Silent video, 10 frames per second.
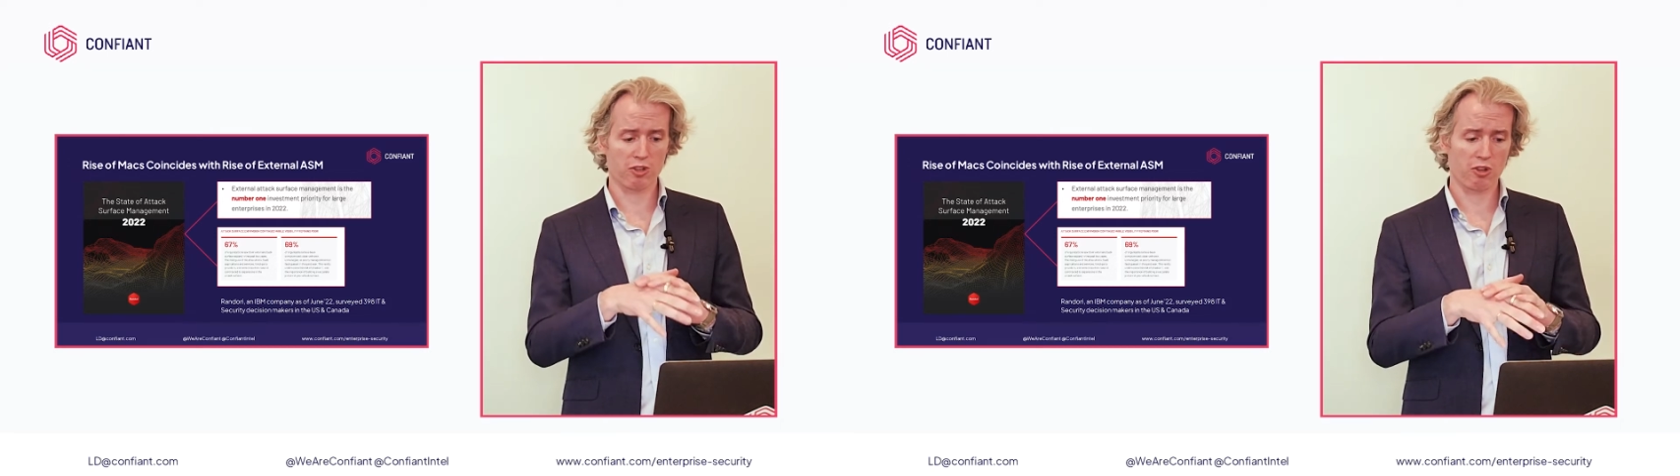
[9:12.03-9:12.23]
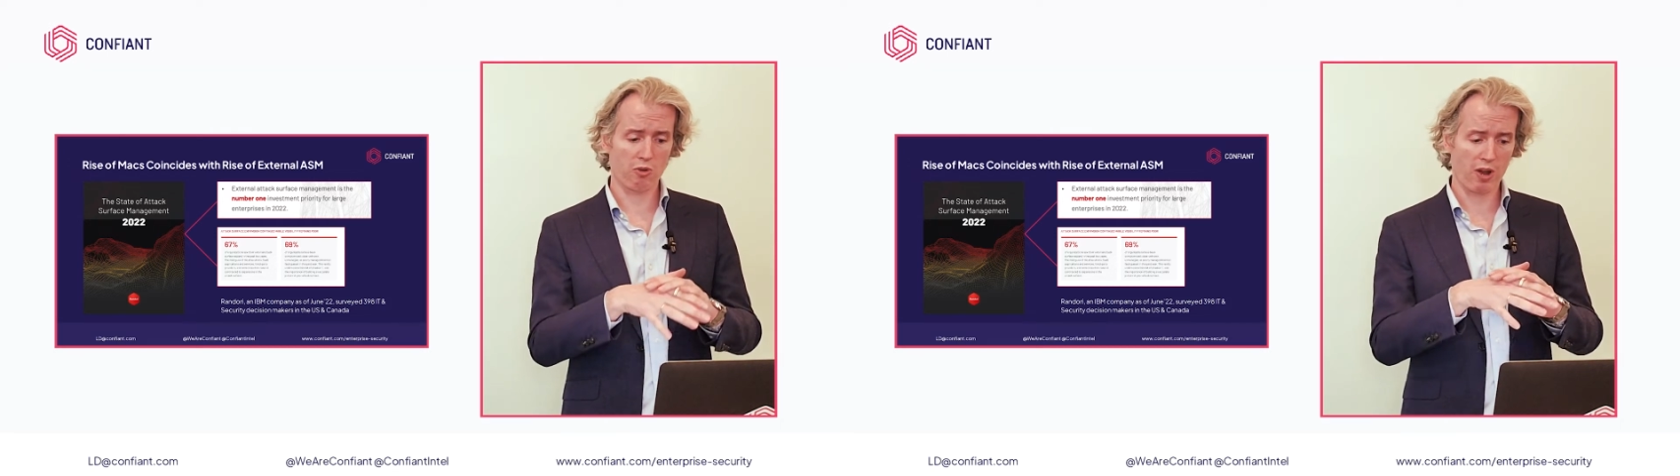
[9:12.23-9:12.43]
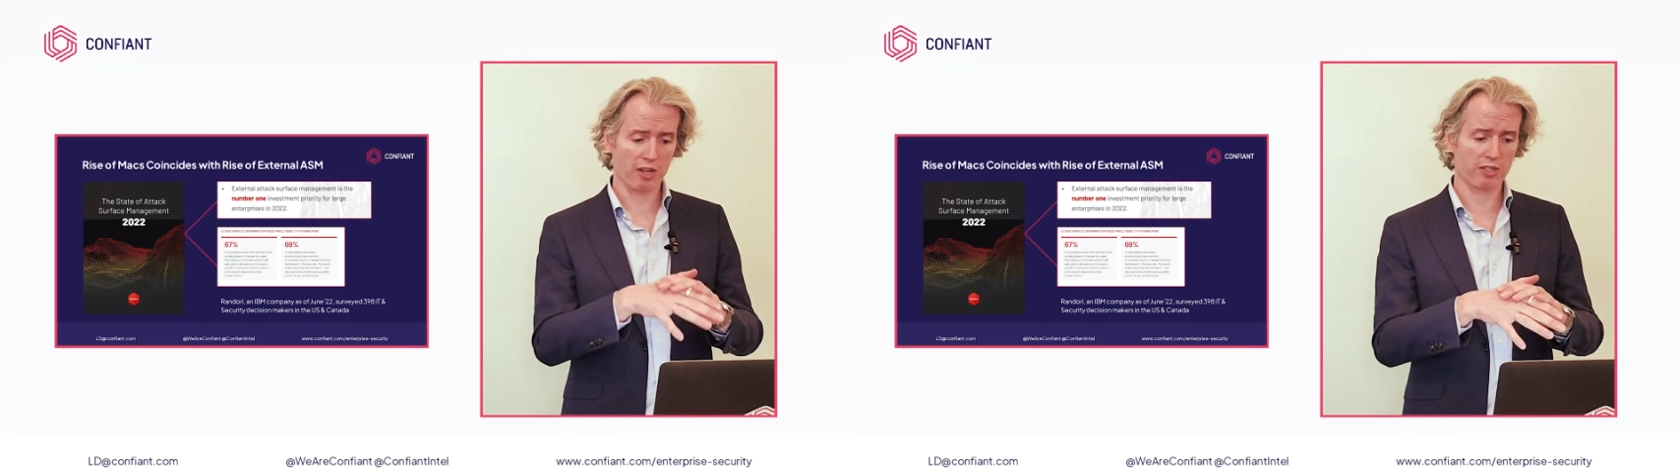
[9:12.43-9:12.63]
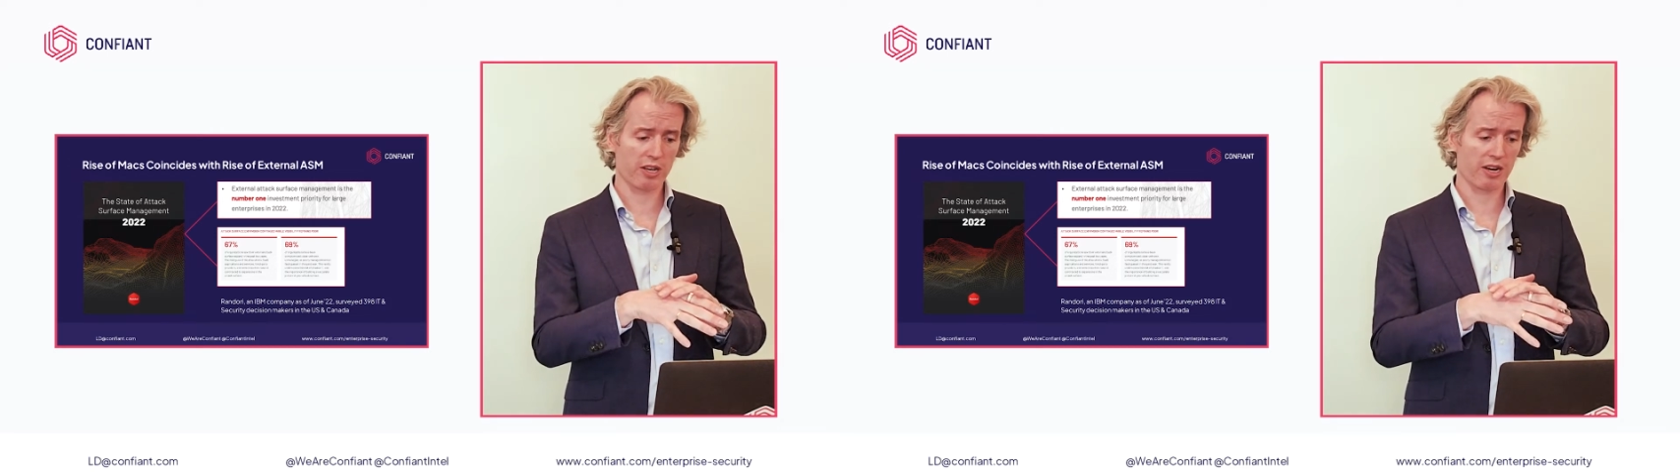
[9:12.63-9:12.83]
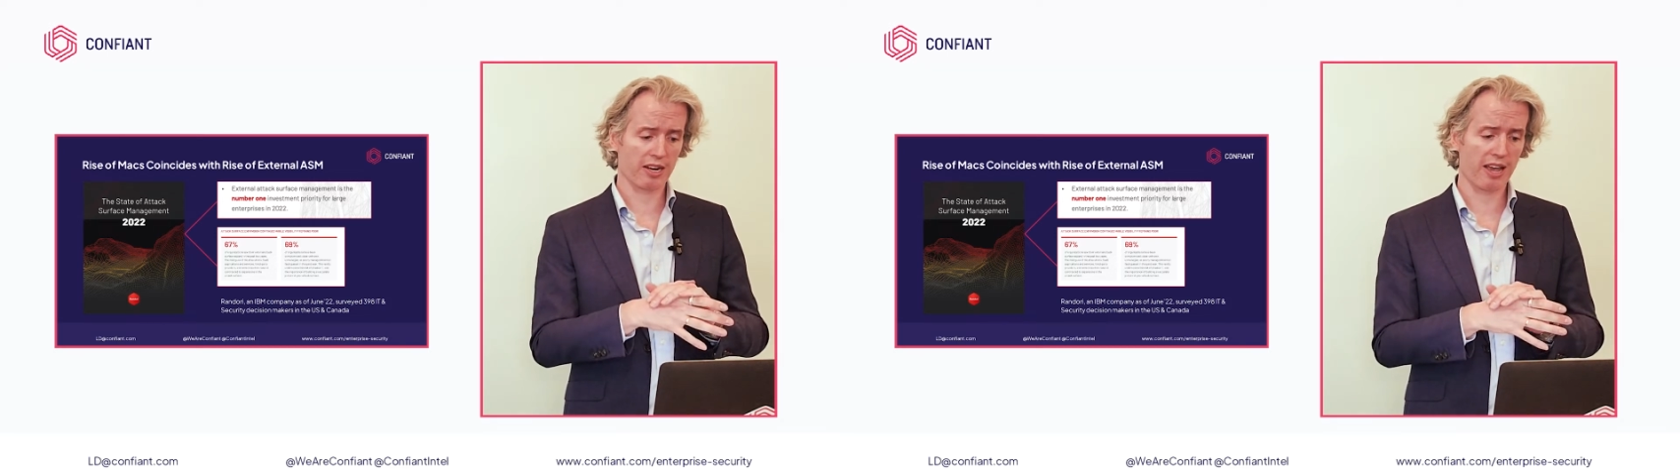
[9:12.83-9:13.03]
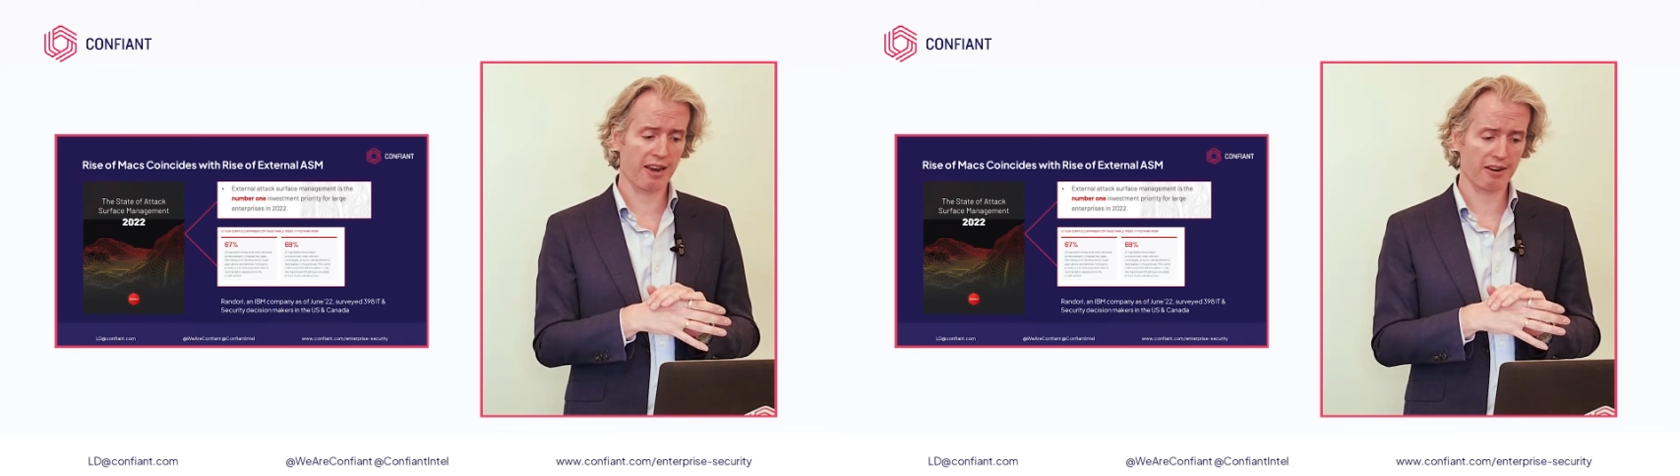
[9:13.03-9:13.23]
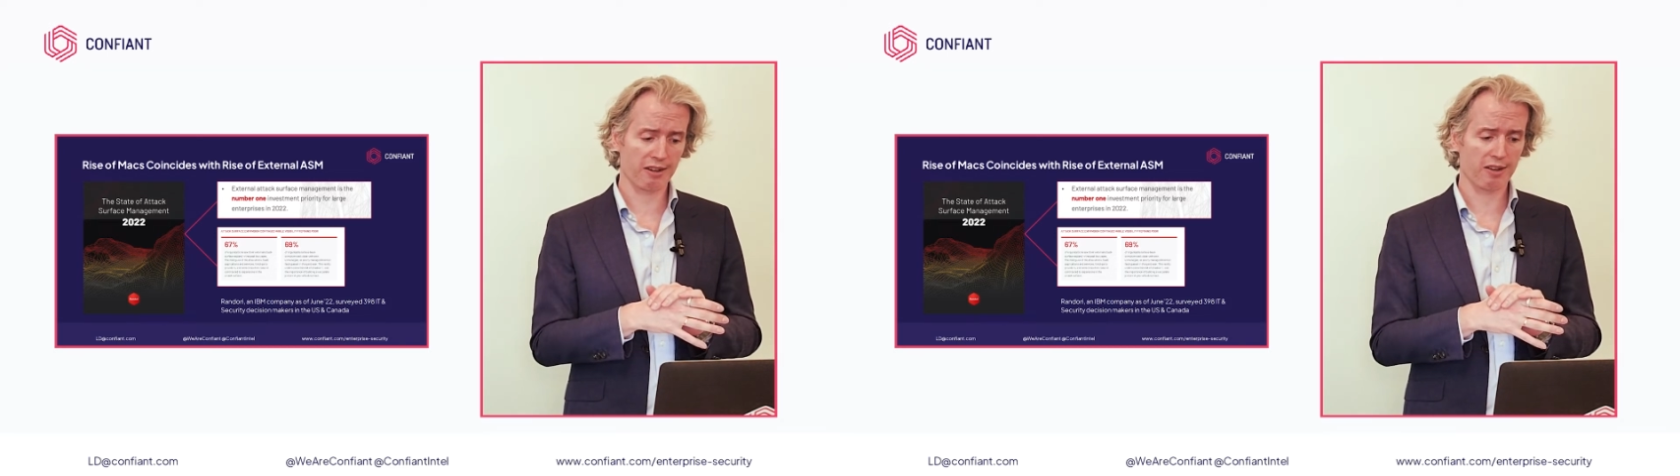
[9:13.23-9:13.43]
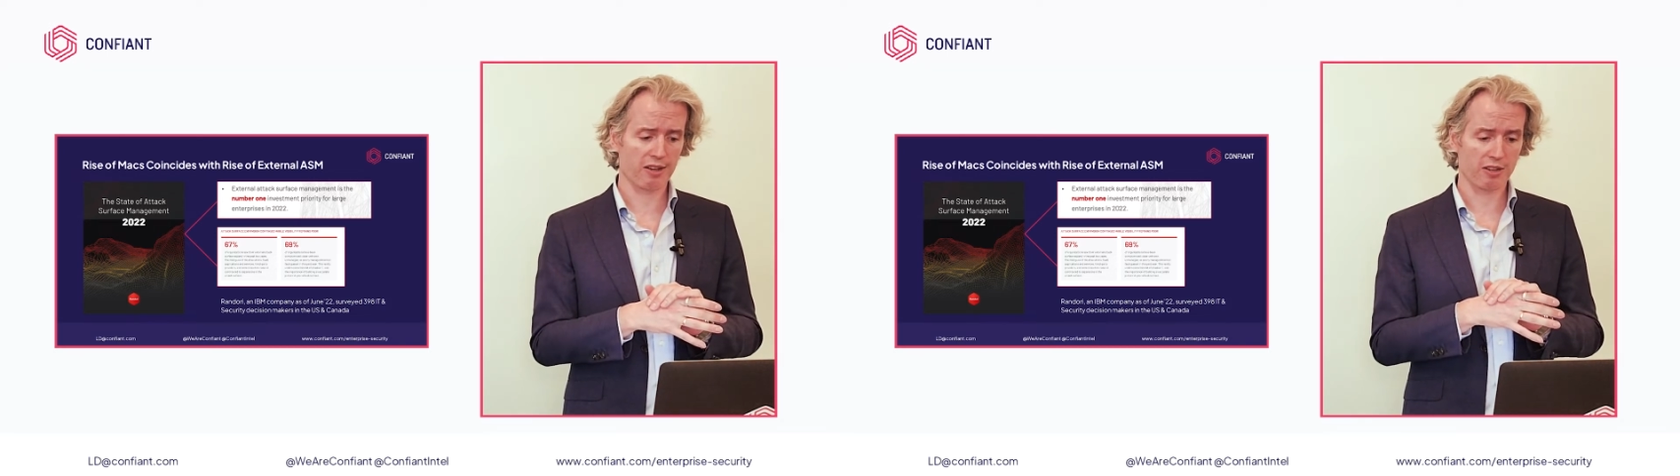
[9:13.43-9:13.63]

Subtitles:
in the US and in Canada